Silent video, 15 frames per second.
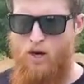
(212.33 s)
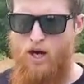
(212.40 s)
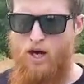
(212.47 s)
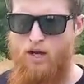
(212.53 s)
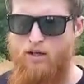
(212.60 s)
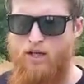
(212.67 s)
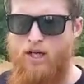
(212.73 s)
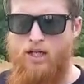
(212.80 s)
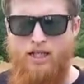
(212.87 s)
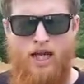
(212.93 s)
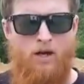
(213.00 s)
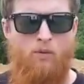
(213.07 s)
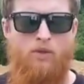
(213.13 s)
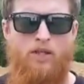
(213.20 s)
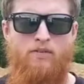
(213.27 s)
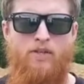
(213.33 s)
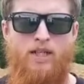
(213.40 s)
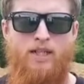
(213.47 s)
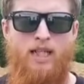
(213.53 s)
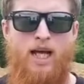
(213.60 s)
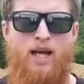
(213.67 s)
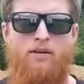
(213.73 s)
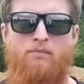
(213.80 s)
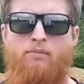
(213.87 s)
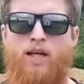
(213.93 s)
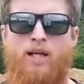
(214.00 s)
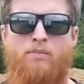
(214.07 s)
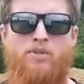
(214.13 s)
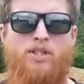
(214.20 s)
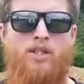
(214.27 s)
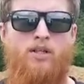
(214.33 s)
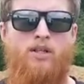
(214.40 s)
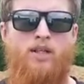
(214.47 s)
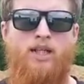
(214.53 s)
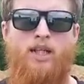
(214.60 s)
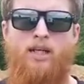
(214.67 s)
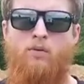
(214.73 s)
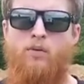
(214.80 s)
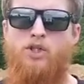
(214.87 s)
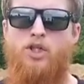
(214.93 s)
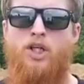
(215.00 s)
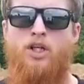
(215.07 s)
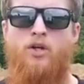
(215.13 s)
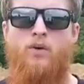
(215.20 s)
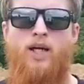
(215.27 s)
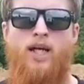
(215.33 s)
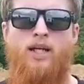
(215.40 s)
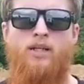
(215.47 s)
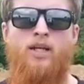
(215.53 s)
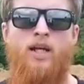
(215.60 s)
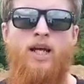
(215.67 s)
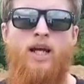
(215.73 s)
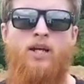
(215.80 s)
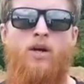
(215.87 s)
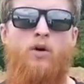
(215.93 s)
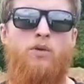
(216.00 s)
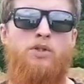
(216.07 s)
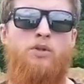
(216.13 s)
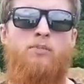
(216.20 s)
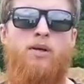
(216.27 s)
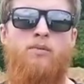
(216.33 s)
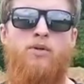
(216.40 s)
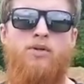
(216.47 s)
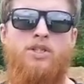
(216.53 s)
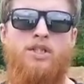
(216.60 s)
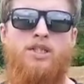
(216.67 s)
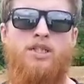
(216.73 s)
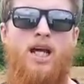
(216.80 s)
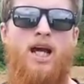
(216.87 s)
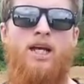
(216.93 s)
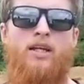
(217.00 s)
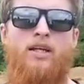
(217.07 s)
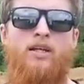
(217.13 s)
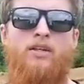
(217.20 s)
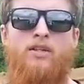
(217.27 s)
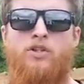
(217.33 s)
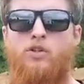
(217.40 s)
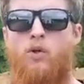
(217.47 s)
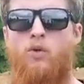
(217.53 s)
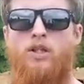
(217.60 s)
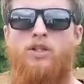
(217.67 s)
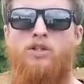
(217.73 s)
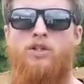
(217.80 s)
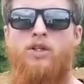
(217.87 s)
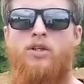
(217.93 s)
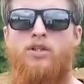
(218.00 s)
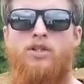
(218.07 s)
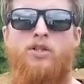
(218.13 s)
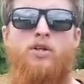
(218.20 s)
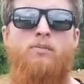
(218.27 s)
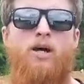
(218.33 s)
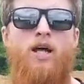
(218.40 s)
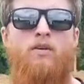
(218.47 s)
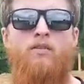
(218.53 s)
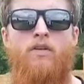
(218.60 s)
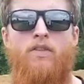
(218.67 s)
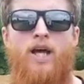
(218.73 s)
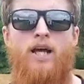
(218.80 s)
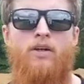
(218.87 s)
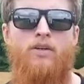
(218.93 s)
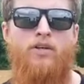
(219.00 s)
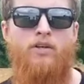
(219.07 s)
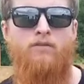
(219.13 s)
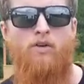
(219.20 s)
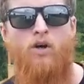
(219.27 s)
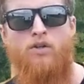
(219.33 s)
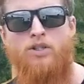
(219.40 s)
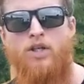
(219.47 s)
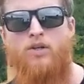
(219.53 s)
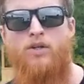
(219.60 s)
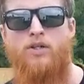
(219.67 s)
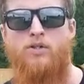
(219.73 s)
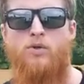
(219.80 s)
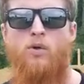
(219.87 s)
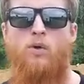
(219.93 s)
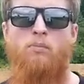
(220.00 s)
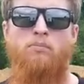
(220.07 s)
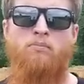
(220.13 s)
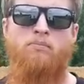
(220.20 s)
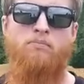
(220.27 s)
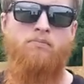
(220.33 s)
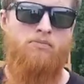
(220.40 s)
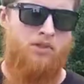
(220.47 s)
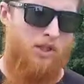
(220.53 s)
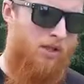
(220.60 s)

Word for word: uh, yeah, we'll leave it at that. My name is Dylan, again, with Jingo Inc., and always remember, a society is only as good as their amount of lethality under voluntary control. See